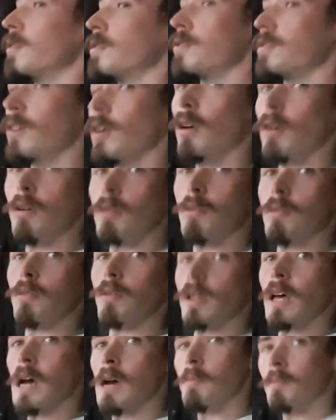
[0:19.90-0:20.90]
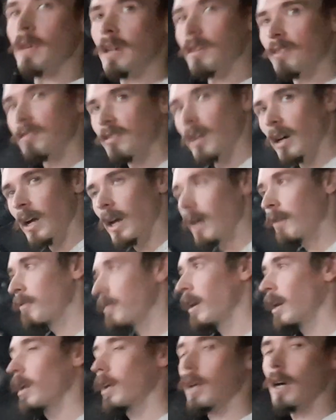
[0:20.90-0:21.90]
So, with that being said, I've
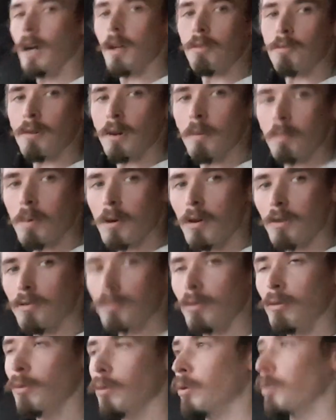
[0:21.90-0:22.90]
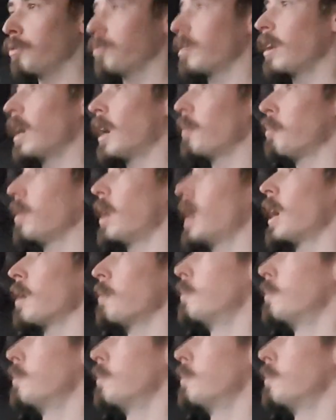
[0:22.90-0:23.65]
kind of got three personal rules that I apply to